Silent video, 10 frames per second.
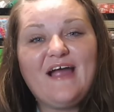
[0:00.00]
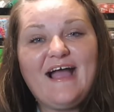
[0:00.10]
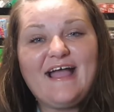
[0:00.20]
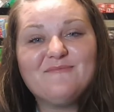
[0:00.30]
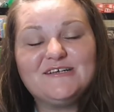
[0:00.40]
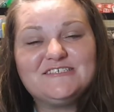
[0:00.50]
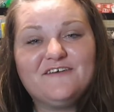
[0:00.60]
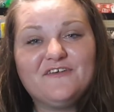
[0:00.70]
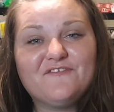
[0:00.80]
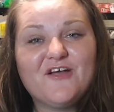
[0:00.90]
I got my
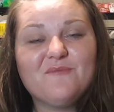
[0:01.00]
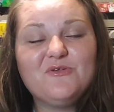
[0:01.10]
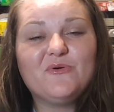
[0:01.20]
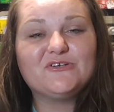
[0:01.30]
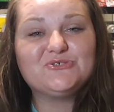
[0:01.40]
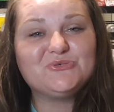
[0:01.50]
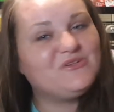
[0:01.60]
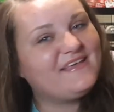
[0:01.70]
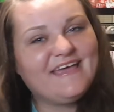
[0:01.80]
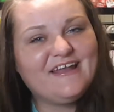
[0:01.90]
shelving from. You are
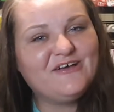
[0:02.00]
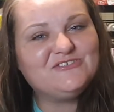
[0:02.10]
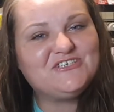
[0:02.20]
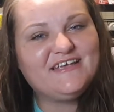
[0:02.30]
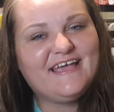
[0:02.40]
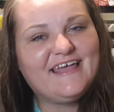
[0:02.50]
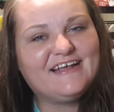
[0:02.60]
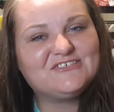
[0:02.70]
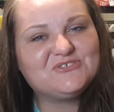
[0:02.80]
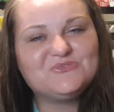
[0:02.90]
truly an OG, and
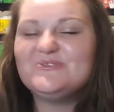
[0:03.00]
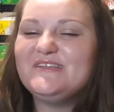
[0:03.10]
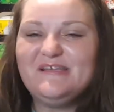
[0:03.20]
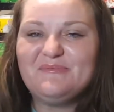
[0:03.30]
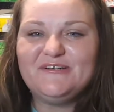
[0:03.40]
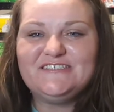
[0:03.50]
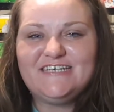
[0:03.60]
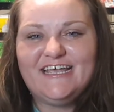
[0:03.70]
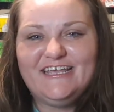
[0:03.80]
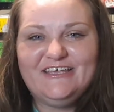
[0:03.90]
I truly
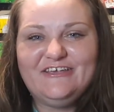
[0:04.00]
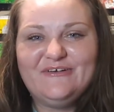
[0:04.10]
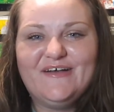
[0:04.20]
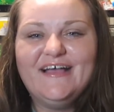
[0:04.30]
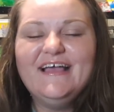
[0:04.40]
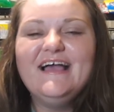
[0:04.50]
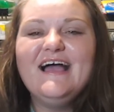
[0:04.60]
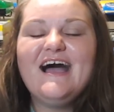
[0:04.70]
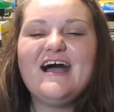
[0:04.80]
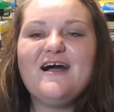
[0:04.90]
appreciate you.
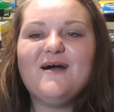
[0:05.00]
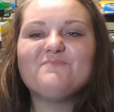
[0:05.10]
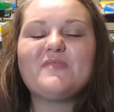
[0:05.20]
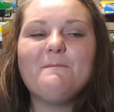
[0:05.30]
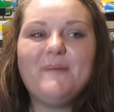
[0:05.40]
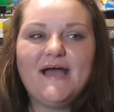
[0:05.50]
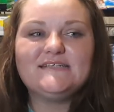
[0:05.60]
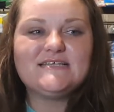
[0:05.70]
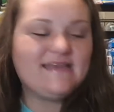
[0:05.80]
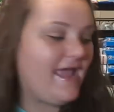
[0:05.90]
Um,
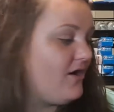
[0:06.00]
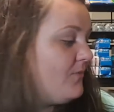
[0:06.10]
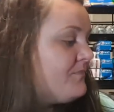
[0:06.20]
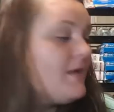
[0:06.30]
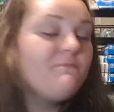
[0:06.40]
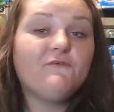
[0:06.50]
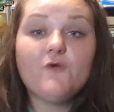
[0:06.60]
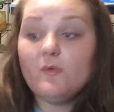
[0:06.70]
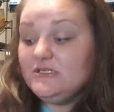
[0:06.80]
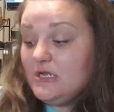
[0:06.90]
but now,
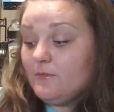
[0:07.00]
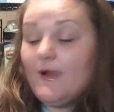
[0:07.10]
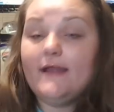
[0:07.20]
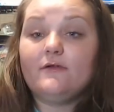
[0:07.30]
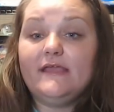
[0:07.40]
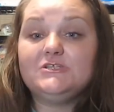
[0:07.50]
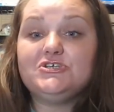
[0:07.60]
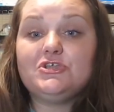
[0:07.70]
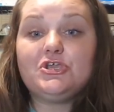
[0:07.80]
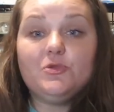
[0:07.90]
before we jump right on
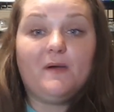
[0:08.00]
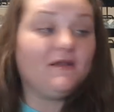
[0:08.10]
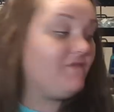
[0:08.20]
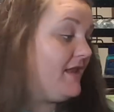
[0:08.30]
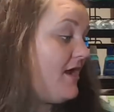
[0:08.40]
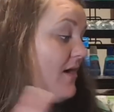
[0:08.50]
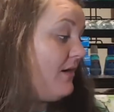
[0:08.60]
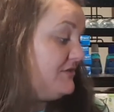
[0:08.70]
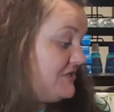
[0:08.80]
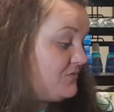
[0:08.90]
into the couponing video,
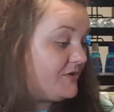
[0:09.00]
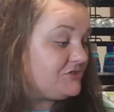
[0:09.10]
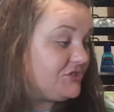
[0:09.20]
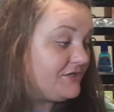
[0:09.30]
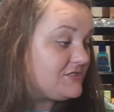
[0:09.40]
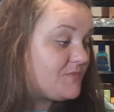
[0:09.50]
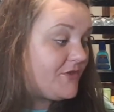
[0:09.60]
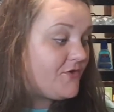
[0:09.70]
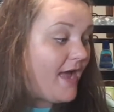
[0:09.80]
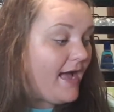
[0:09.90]
I did want to share this
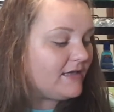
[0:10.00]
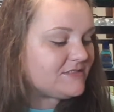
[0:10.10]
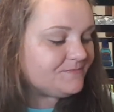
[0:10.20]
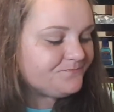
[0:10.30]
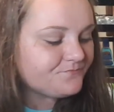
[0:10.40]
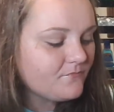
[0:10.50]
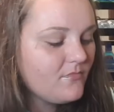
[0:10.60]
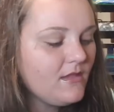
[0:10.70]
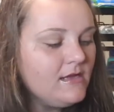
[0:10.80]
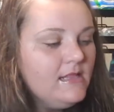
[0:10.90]
with you guys.
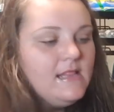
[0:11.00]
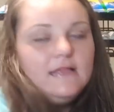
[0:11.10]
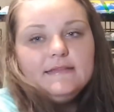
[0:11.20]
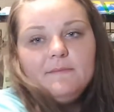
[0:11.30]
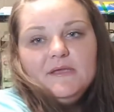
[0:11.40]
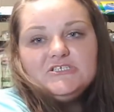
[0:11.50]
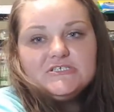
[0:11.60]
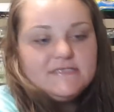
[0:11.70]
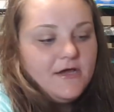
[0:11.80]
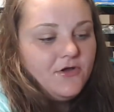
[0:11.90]
Let me
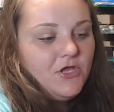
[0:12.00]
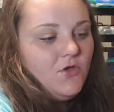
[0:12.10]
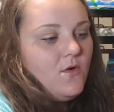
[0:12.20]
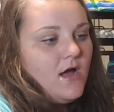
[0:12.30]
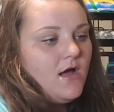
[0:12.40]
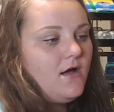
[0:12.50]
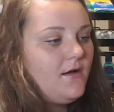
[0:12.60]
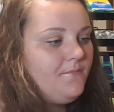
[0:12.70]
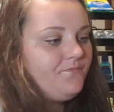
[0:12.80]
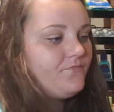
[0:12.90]
just tell you,
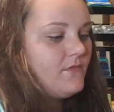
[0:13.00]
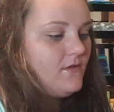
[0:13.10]
um,